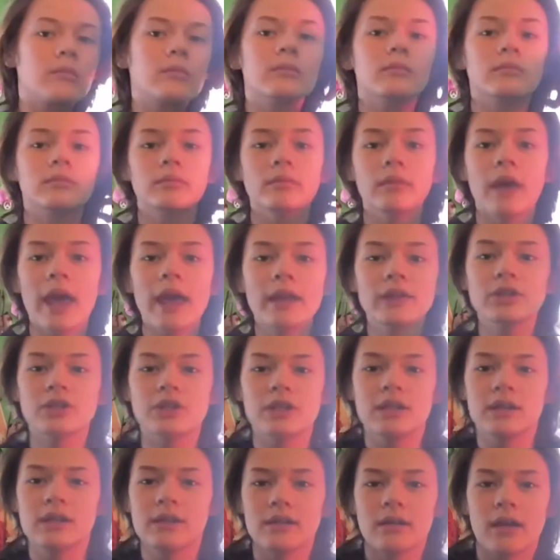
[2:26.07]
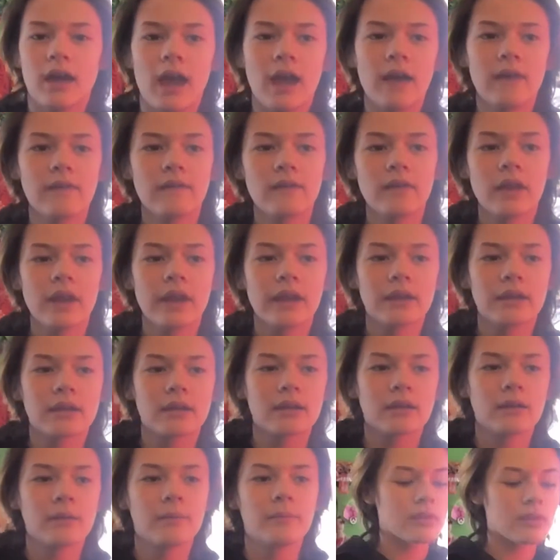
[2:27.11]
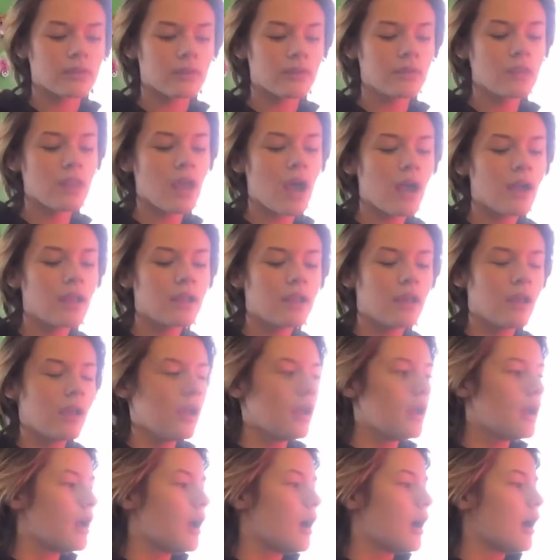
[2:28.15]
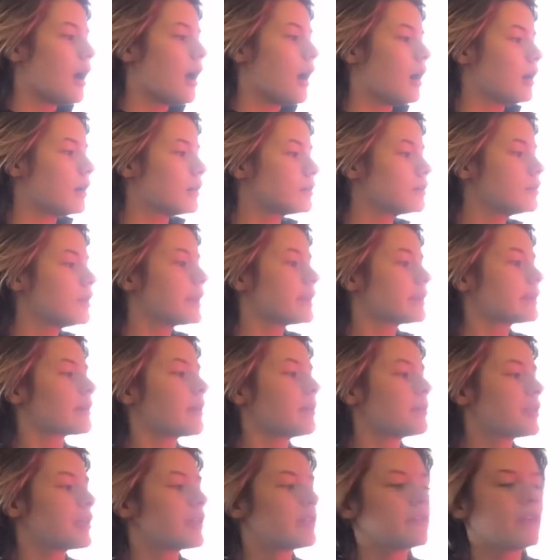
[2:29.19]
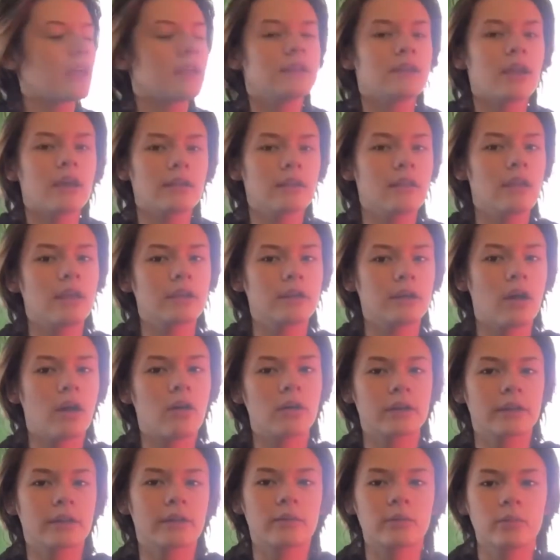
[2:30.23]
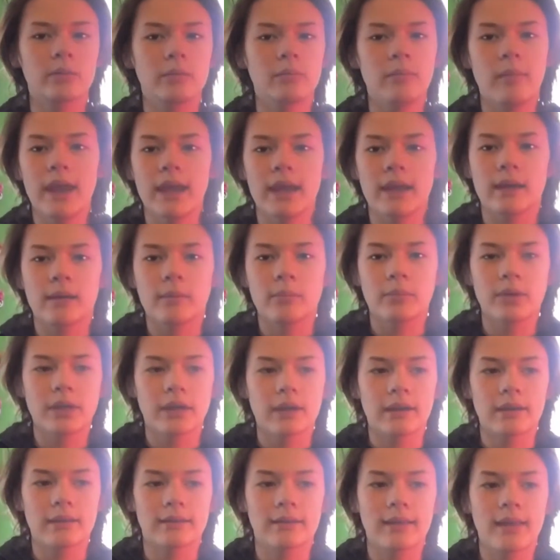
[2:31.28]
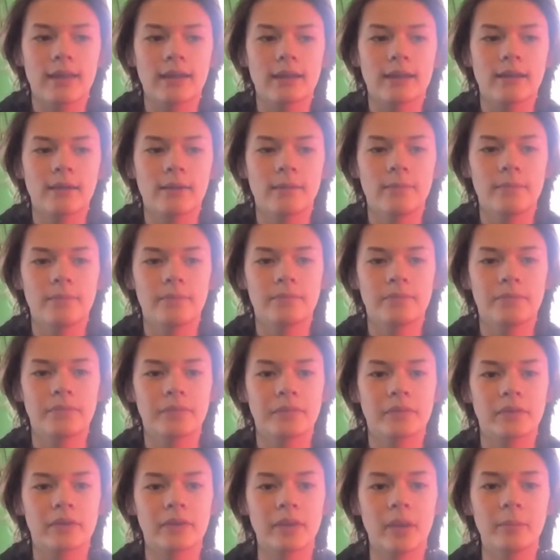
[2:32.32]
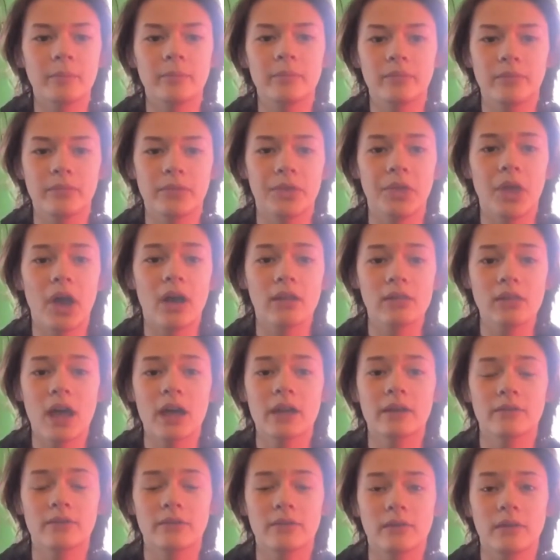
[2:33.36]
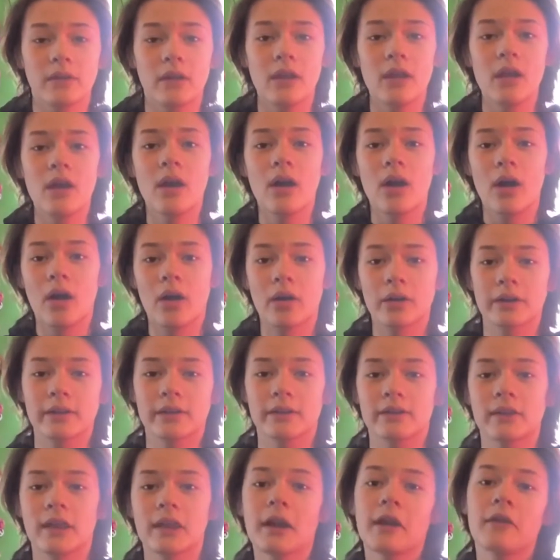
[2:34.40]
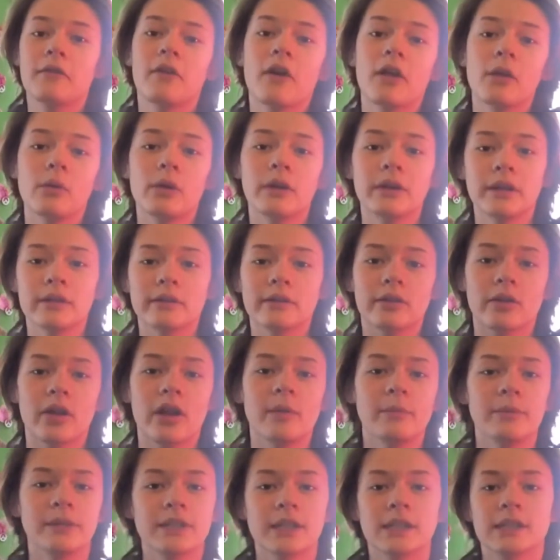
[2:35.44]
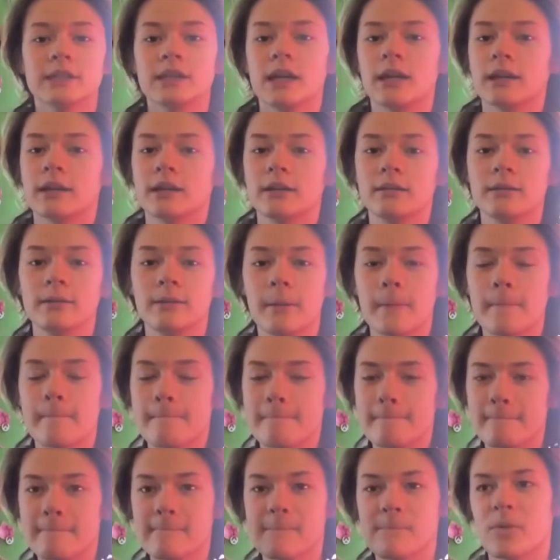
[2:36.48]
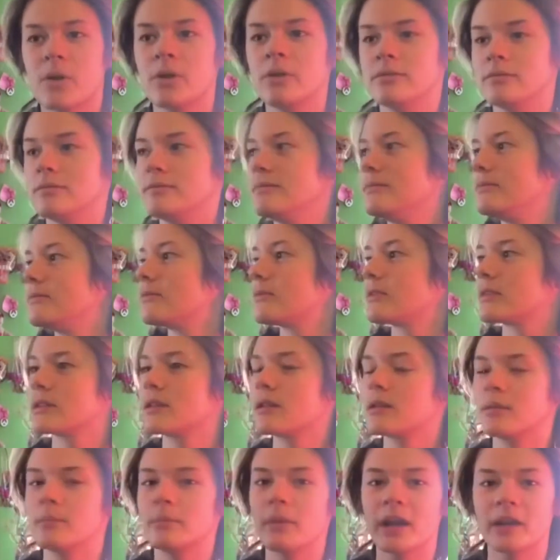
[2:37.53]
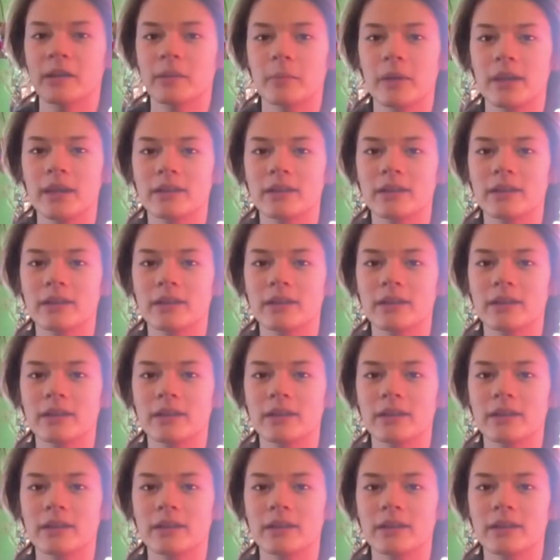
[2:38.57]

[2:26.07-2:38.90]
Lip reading: edgy and like not like something that not a lot of artists would make, because like a lot of artists that I follow on Instagram and TikTok and MySpace,